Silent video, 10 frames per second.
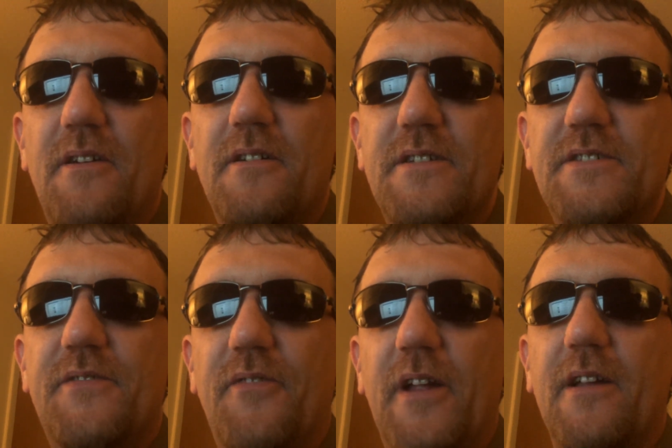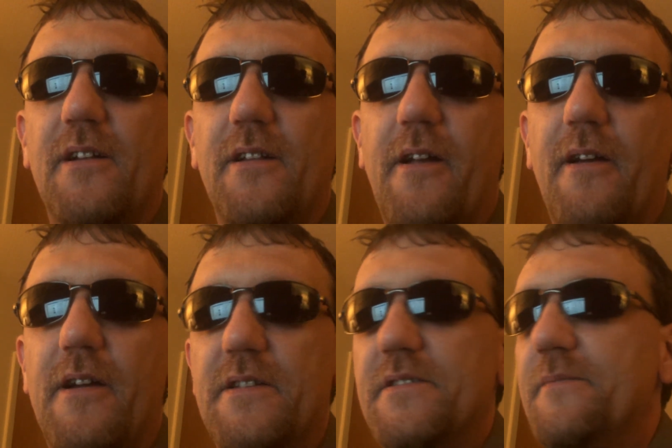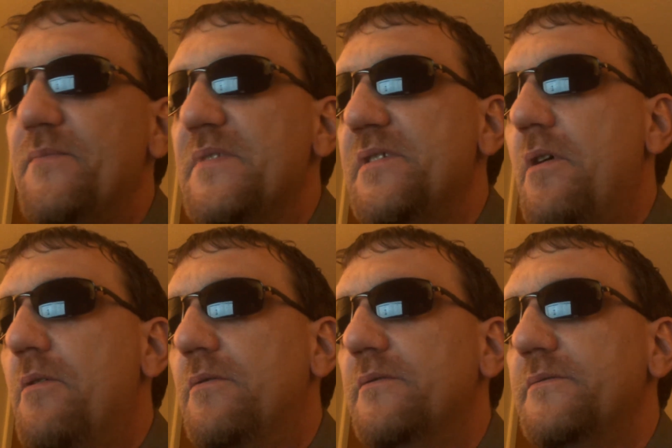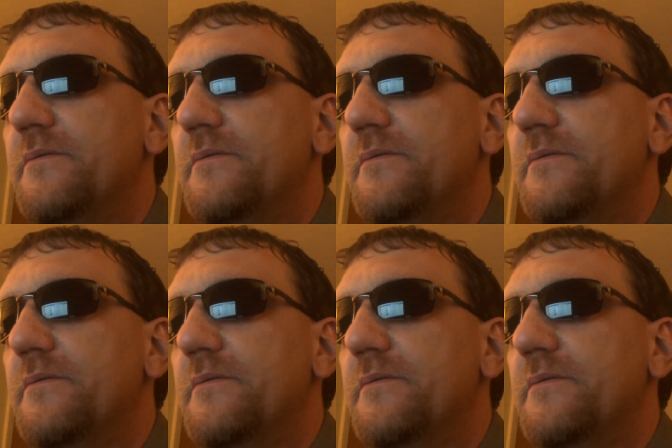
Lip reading: are just freaking hilarious. So,